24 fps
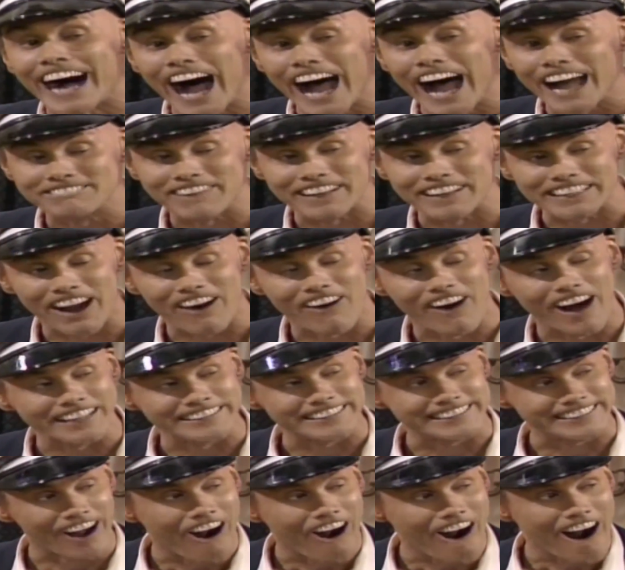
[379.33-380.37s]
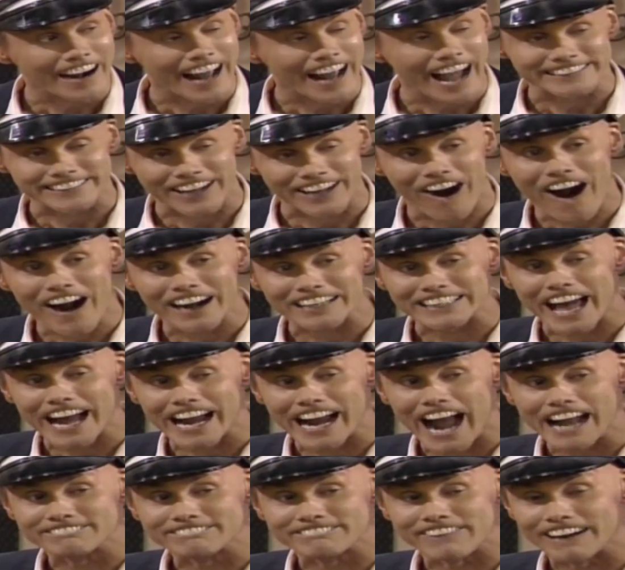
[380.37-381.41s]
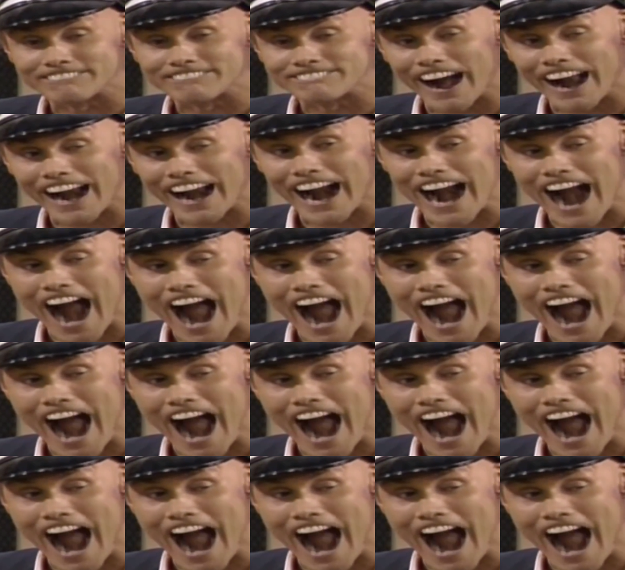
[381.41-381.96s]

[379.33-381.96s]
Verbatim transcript: I've been going door to door looking for fire